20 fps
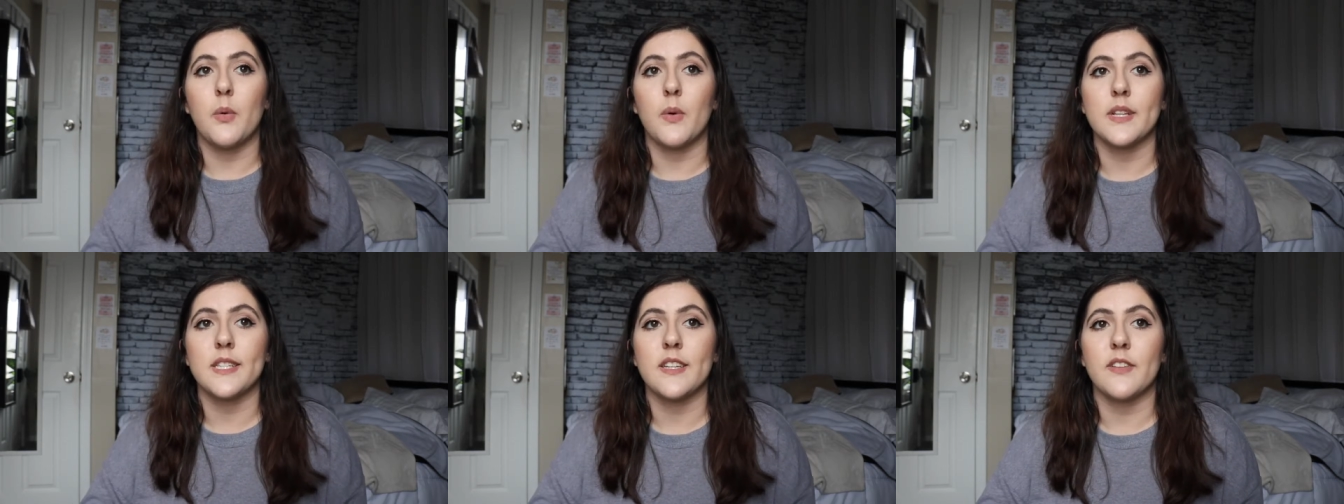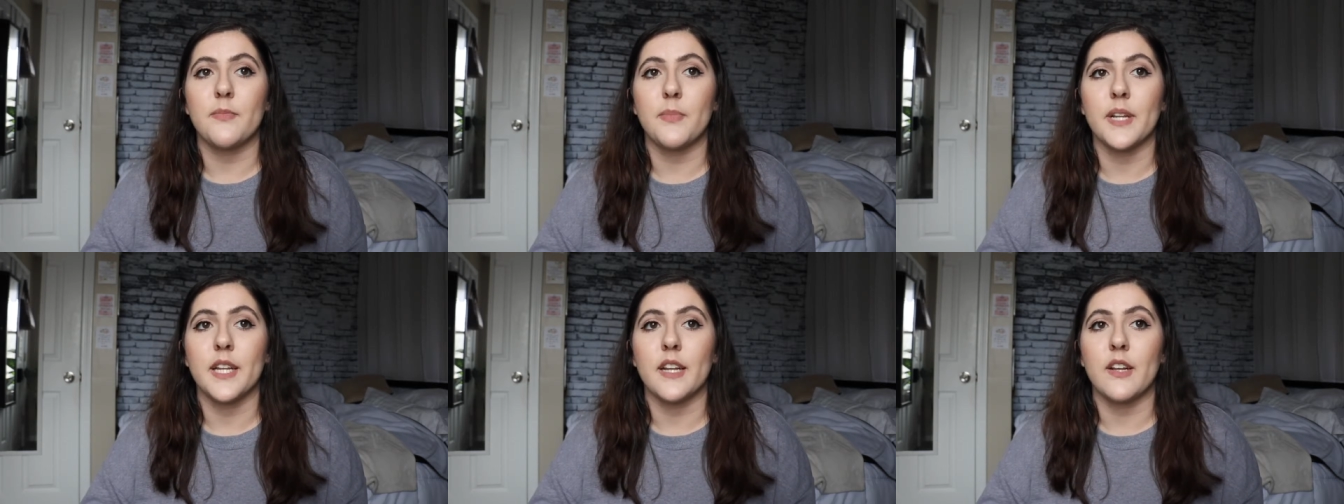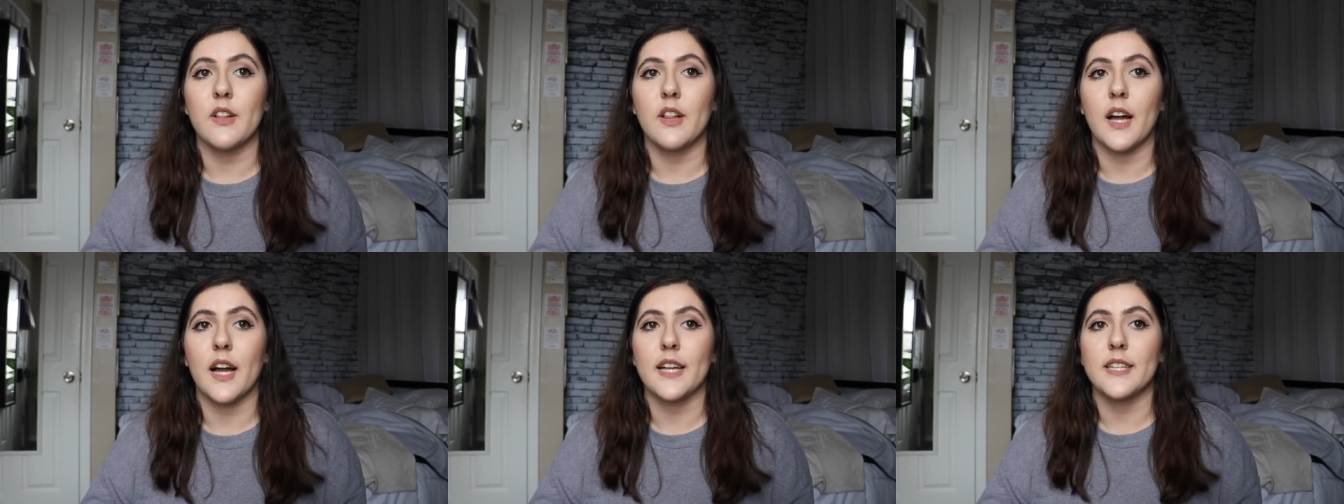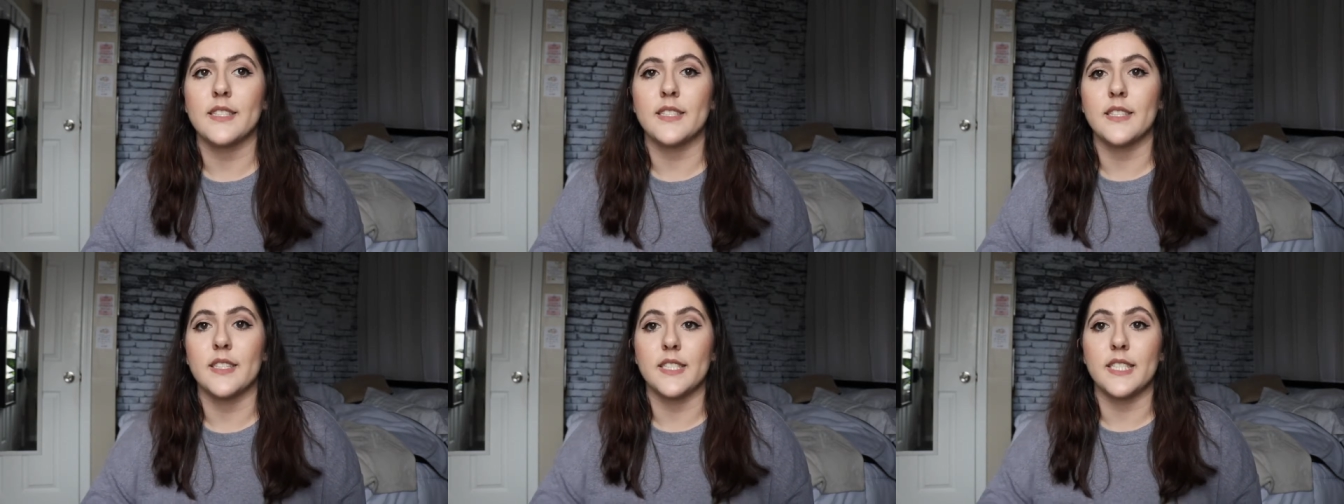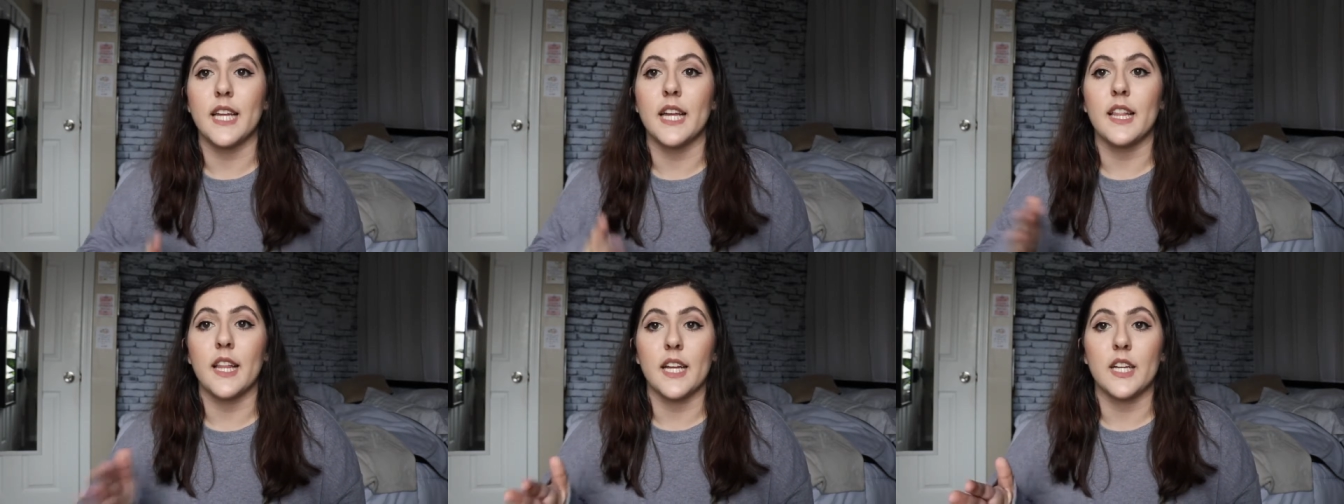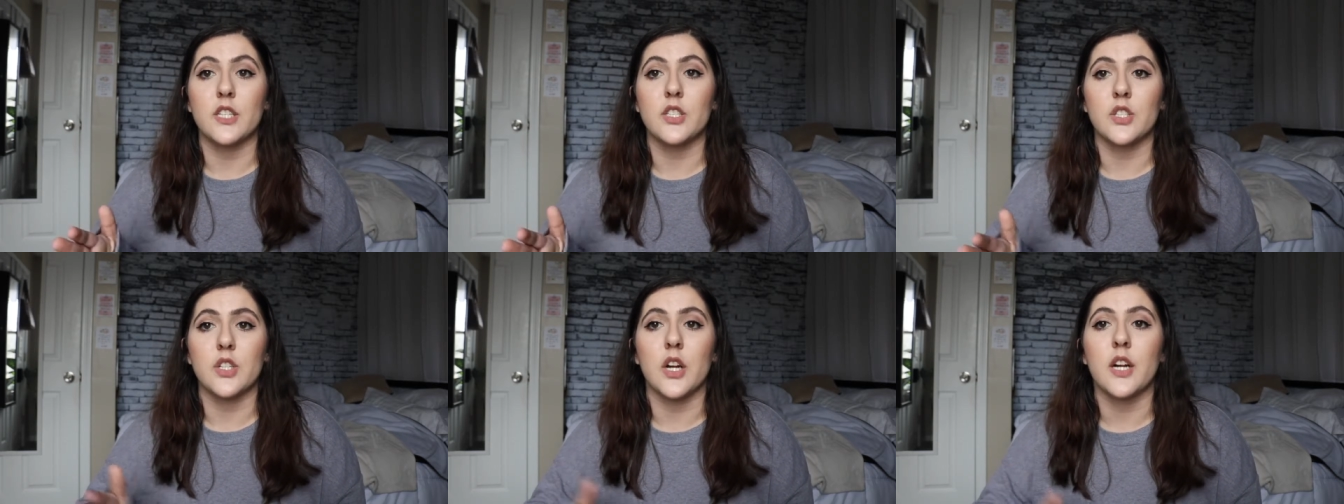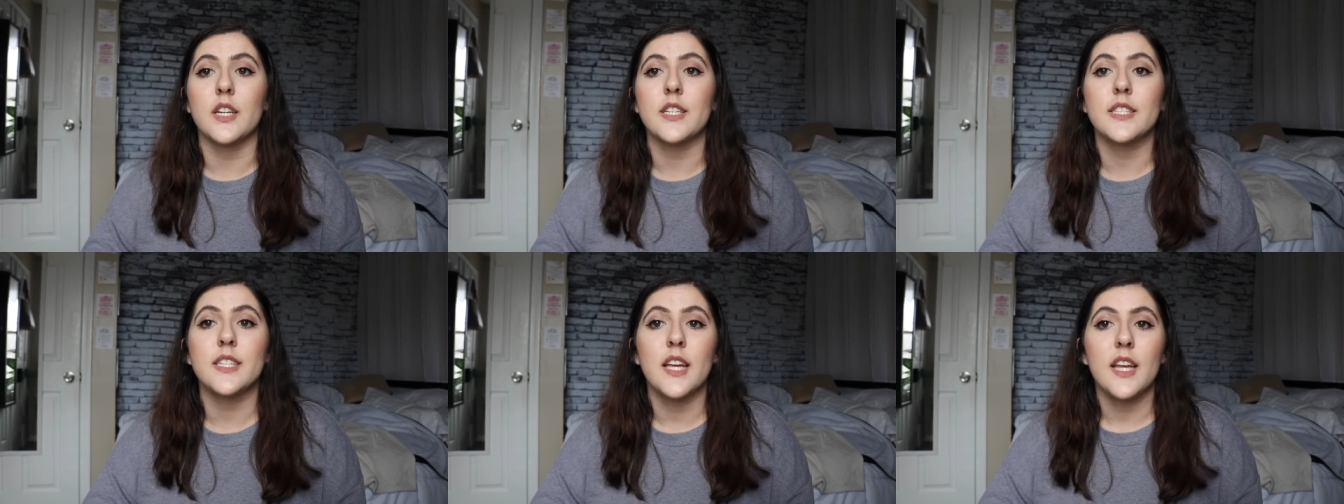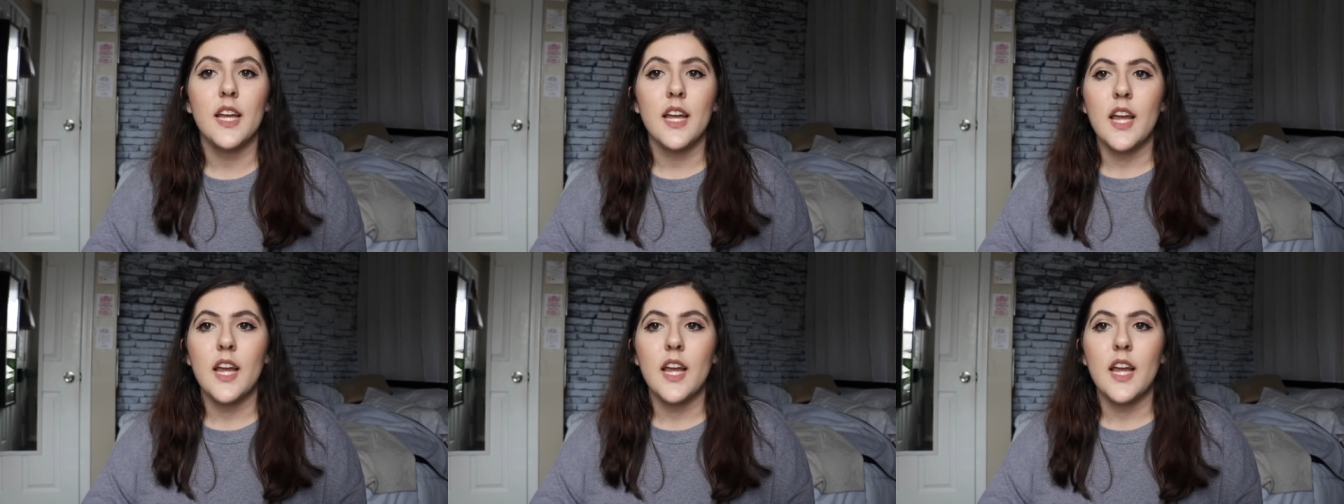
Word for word: once I've been in class and the day like starts